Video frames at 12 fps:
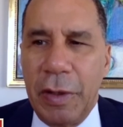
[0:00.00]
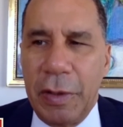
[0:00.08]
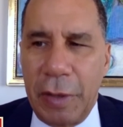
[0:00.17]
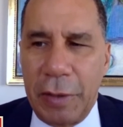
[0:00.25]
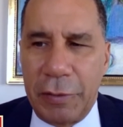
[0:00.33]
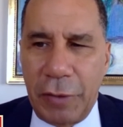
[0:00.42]

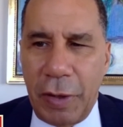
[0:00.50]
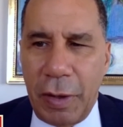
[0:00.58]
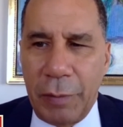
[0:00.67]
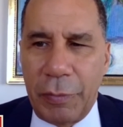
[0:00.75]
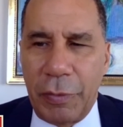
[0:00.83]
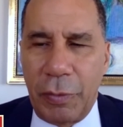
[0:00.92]
get
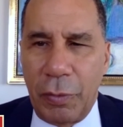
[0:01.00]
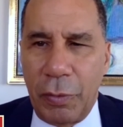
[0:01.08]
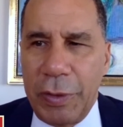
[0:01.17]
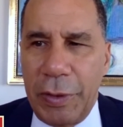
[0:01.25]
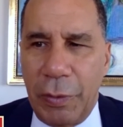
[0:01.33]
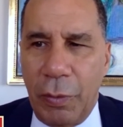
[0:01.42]
jobs
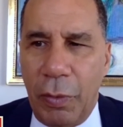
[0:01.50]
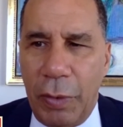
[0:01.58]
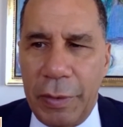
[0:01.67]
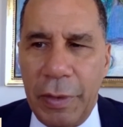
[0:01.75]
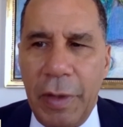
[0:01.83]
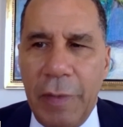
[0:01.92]
early
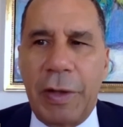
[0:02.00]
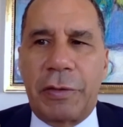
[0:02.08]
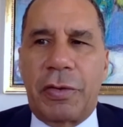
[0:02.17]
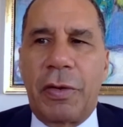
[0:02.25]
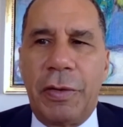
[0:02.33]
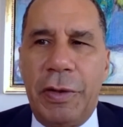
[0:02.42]
on
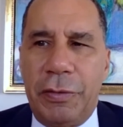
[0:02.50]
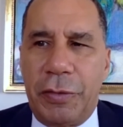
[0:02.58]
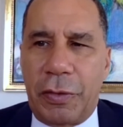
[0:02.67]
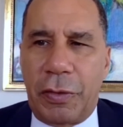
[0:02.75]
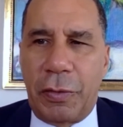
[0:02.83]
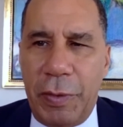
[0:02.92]
that turn
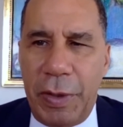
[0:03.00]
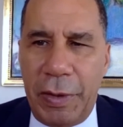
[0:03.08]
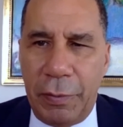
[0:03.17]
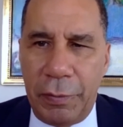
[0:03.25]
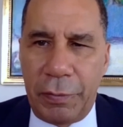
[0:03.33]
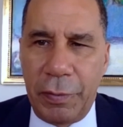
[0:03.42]
into
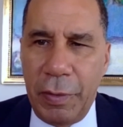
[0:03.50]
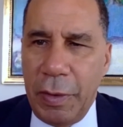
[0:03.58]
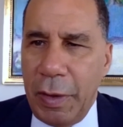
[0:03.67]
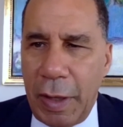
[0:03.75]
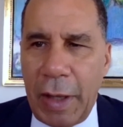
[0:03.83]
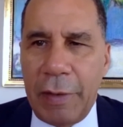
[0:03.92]
careers,
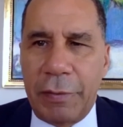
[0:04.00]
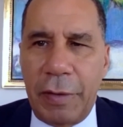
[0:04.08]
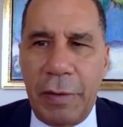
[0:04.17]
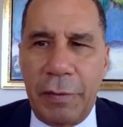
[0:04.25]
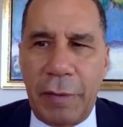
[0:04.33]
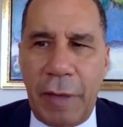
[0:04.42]
as
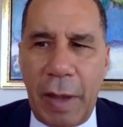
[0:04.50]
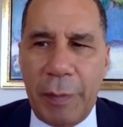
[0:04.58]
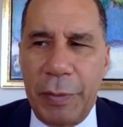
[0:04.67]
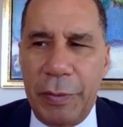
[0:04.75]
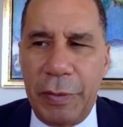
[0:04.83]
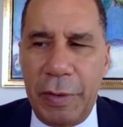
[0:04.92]
has
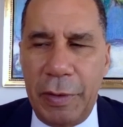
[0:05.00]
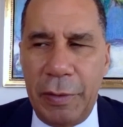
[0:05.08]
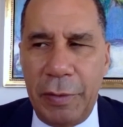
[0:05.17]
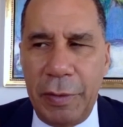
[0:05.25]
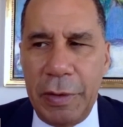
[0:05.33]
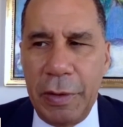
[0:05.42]
happened
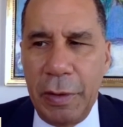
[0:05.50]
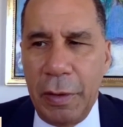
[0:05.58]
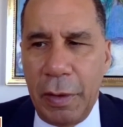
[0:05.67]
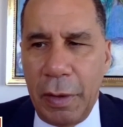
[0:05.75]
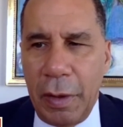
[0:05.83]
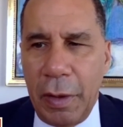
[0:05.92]
in the
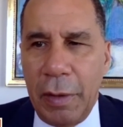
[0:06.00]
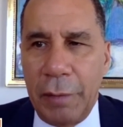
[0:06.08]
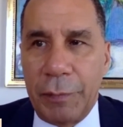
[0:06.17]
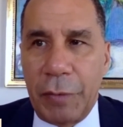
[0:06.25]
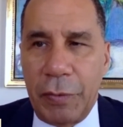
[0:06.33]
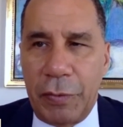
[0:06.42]

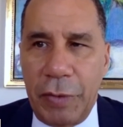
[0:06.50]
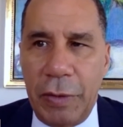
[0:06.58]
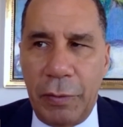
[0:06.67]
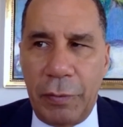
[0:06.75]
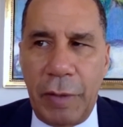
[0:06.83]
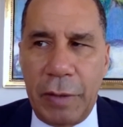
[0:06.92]

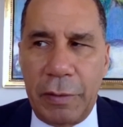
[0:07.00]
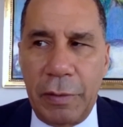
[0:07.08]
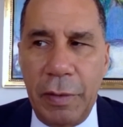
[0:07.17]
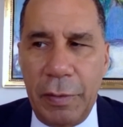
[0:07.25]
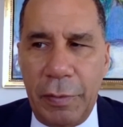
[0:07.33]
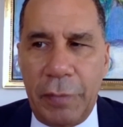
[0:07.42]
casinos that
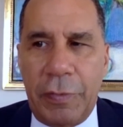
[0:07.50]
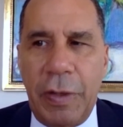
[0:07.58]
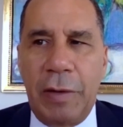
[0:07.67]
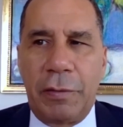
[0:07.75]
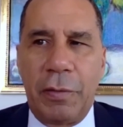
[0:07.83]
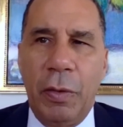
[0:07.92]
the
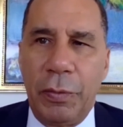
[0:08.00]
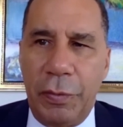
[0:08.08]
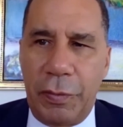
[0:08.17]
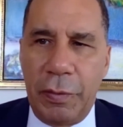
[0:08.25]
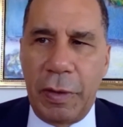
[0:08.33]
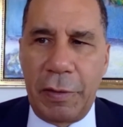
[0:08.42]
Sands
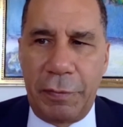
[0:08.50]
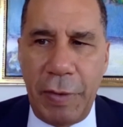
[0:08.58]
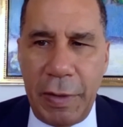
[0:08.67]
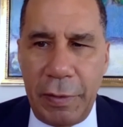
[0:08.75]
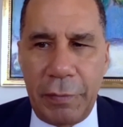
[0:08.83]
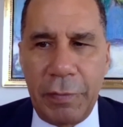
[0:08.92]
owns in Las
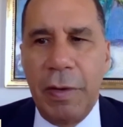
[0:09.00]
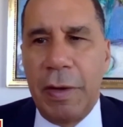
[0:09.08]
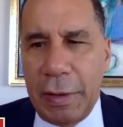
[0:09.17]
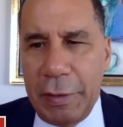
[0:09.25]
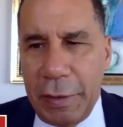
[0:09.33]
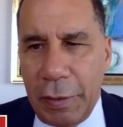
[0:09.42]
Vegas,
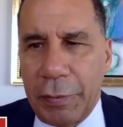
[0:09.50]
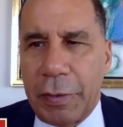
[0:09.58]
and the other